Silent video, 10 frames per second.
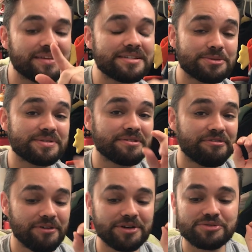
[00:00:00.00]
This was the
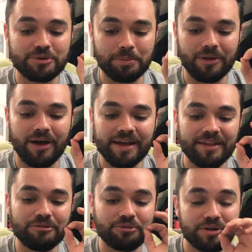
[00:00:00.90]
first reply
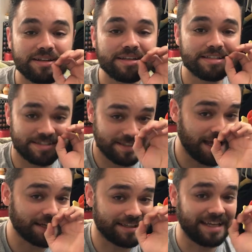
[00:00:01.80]
that really
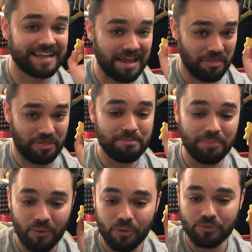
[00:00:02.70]
started to get the
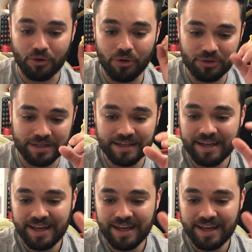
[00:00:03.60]
ball rolling.